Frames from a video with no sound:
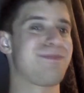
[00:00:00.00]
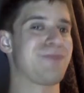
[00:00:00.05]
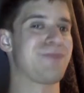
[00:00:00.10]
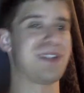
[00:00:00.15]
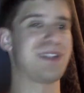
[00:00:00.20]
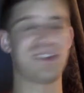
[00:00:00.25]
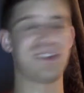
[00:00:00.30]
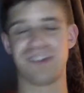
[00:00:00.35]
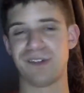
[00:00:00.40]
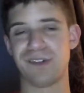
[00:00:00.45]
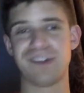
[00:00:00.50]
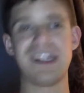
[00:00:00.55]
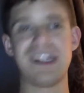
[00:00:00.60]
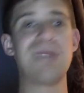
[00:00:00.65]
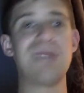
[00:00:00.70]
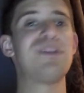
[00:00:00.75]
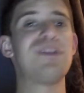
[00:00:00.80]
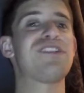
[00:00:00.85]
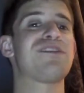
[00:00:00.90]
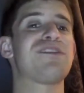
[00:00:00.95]
So
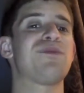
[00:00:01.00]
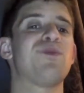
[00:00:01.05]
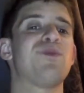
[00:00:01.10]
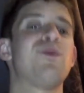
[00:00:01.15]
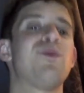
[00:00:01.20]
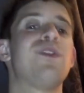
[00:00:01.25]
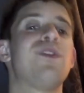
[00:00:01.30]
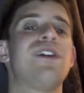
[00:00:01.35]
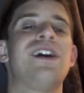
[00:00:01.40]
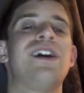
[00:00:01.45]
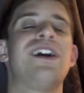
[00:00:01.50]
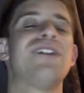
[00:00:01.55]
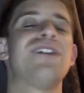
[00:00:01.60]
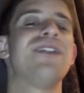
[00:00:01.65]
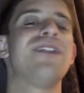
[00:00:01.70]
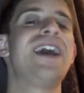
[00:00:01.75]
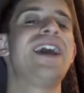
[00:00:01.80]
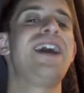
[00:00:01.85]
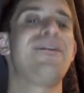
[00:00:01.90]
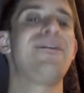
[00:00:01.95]
Sheamus uh,
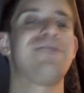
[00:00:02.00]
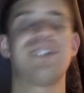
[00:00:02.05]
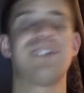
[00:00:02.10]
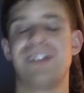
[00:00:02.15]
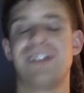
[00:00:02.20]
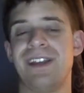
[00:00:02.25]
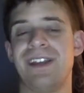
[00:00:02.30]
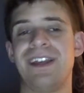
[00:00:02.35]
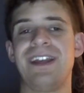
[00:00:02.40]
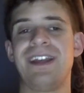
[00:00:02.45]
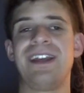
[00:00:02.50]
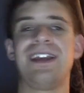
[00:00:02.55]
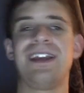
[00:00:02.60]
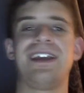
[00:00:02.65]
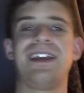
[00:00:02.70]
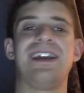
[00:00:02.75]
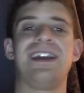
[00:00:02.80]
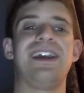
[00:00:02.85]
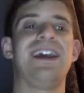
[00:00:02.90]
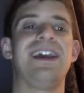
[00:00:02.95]
laughed,
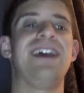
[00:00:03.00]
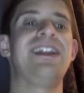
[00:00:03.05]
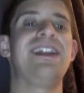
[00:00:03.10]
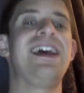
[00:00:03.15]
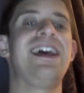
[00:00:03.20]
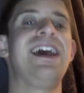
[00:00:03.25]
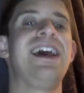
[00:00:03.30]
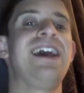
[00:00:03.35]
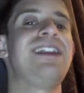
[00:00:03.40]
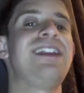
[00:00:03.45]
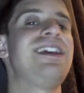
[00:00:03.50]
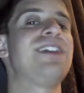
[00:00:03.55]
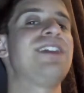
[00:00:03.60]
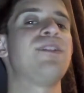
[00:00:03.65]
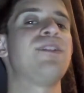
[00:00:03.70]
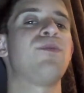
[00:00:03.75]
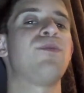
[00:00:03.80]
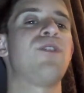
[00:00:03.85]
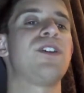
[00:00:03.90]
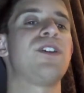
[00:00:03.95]
and then he
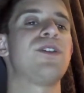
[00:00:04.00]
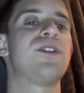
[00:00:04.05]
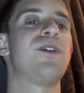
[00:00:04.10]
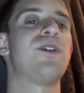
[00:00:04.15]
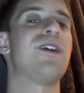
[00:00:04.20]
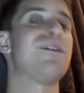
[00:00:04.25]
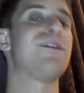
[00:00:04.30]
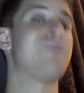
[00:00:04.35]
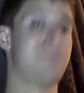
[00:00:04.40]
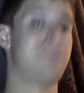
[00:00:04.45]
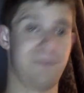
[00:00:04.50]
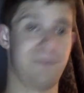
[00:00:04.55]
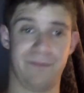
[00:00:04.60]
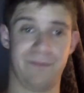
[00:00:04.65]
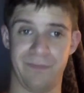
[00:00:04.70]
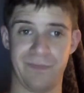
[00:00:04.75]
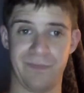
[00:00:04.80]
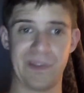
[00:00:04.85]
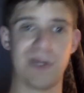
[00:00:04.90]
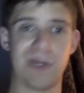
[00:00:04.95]
ended up walking off.
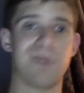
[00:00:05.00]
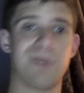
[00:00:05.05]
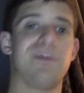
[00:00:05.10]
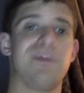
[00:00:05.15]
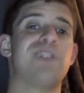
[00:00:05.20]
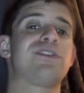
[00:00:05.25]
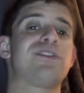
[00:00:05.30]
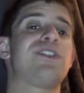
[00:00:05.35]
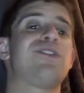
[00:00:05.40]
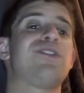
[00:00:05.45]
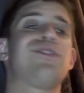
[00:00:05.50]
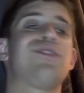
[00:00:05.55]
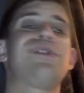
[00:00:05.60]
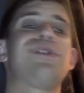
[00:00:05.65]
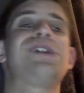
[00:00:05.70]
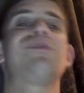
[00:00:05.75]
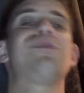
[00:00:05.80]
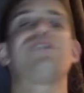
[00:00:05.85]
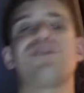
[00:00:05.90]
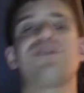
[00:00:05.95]
Humberto
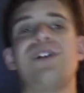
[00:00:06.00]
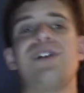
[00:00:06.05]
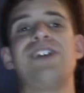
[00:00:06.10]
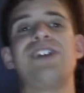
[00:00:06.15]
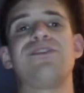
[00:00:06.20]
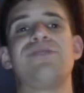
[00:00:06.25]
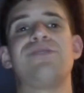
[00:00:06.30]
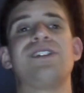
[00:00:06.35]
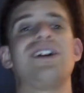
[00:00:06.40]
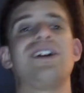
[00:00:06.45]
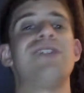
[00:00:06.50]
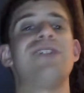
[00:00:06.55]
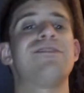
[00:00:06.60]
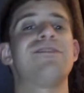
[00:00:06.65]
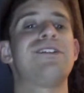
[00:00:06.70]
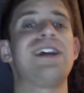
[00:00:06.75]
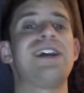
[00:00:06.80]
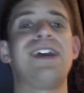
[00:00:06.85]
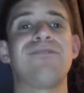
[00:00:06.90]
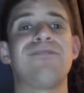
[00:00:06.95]
Carrillo was trying to
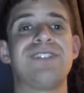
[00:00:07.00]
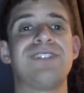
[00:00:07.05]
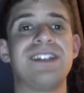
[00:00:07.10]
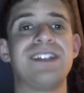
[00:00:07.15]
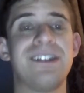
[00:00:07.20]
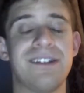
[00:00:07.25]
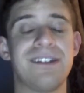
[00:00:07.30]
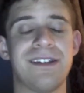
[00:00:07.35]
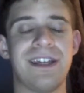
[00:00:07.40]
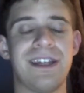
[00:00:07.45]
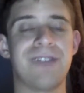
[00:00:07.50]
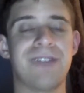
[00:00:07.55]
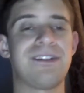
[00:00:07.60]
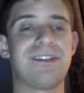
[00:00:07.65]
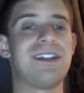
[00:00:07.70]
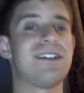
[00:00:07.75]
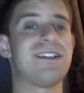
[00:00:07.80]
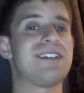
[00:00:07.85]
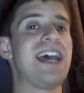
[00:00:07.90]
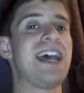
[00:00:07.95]
recover after the, after
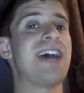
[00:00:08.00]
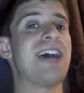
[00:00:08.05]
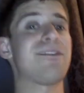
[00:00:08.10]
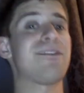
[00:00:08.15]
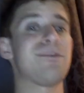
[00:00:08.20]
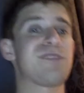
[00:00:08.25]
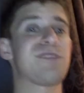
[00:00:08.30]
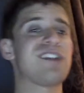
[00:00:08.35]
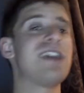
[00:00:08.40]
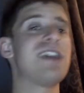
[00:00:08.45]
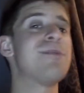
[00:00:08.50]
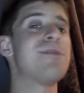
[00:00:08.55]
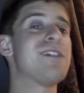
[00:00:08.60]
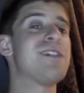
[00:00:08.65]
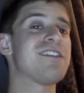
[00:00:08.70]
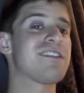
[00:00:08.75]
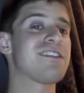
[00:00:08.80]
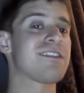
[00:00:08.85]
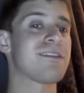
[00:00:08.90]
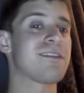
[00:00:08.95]
the attack from
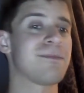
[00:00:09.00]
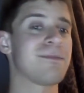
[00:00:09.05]
Sheamus.